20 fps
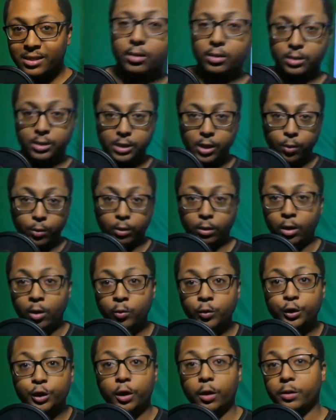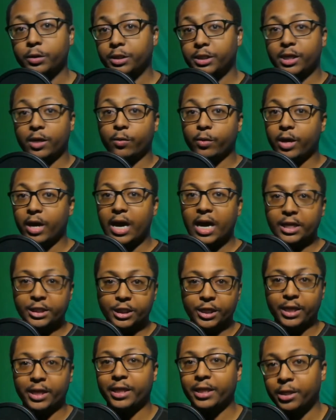So the loan sharks tell
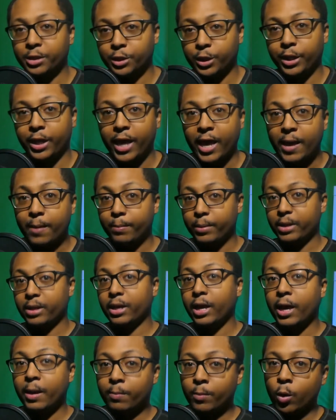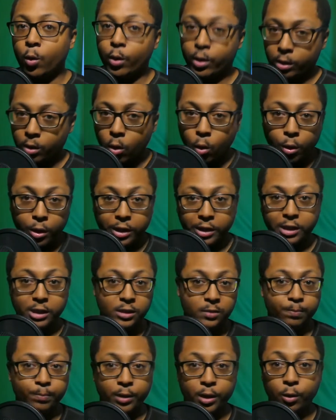Kaiji that there's a gambling game going on in
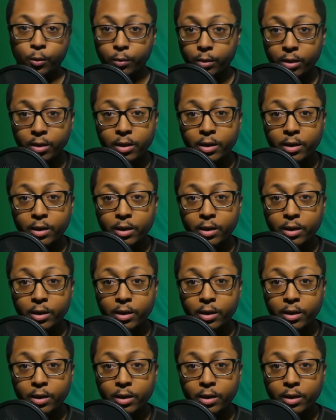this boat.